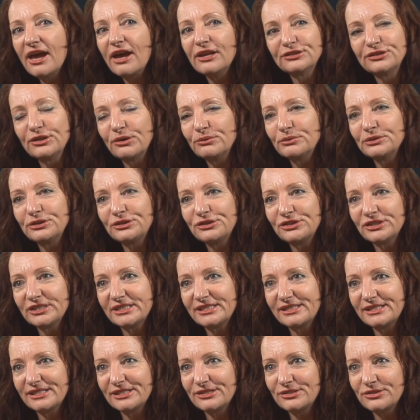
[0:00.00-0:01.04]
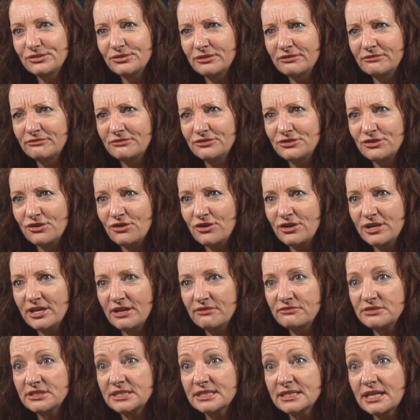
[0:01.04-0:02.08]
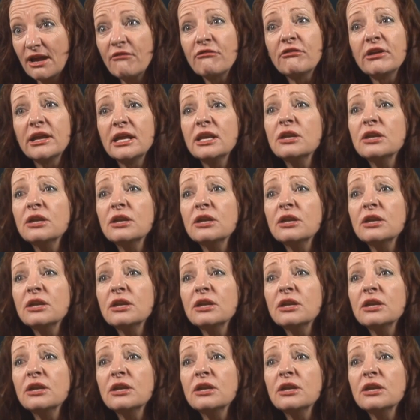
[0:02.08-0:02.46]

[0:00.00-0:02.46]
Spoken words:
so it was just this sort of journey of discovery.